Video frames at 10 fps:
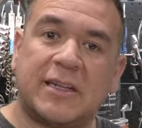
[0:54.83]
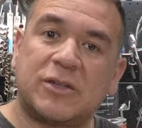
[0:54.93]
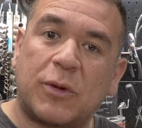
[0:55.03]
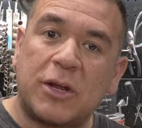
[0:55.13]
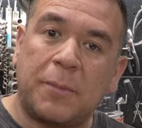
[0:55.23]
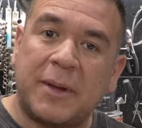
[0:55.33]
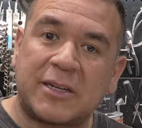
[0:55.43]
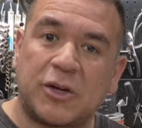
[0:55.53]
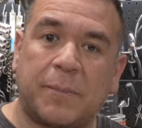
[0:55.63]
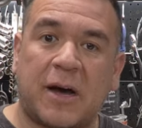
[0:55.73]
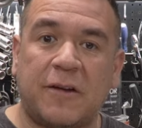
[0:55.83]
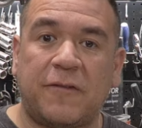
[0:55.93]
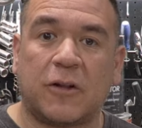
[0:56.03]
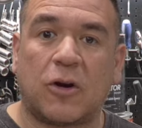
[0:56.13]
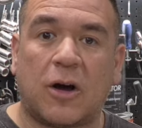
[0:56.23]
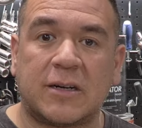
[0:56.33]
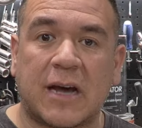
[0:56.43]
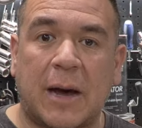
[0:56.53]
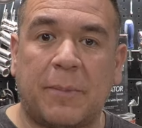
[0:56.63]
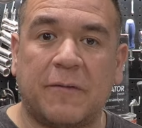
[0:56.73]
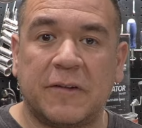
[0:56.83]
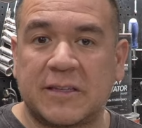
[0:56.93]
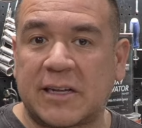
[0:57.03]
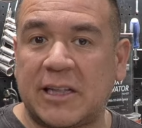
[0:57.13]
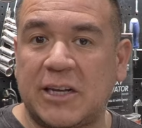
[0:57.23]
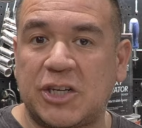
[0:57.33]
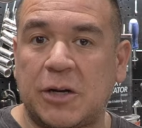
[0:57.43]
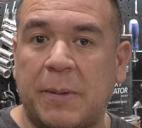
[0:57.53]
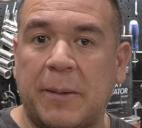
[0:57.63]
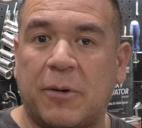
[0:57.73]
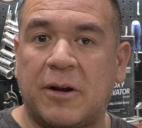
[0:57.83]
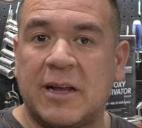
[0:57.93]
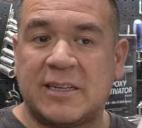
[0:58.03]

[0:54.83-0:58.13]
This is what you mix your body filler on top of. It's a clean sheet of paper.